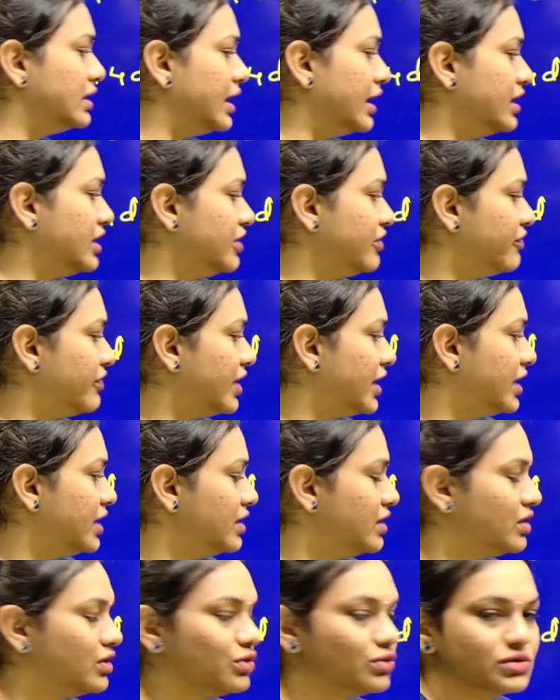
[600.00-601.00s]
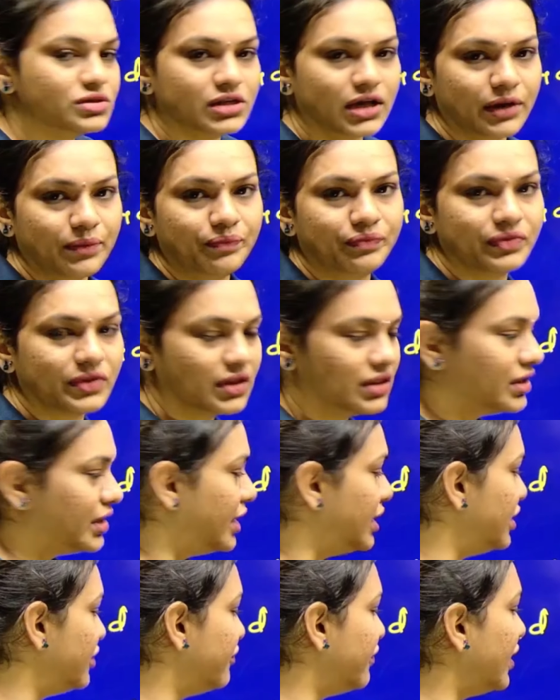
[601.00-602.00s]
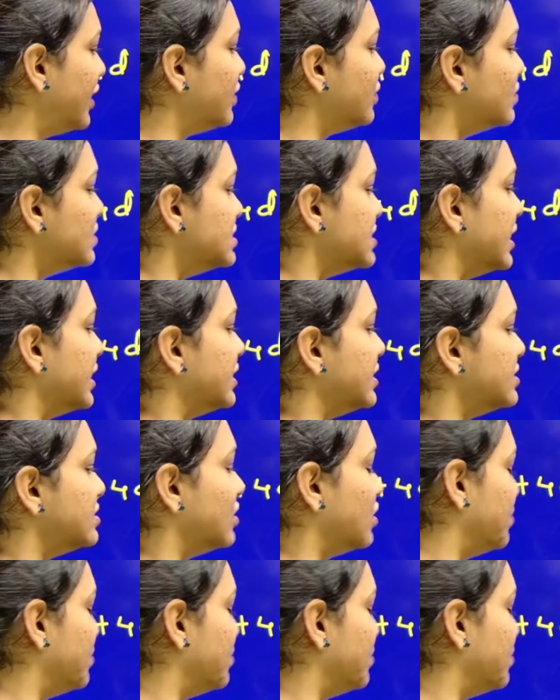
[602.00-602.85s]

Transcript: 95 twos are, 95 twos are, it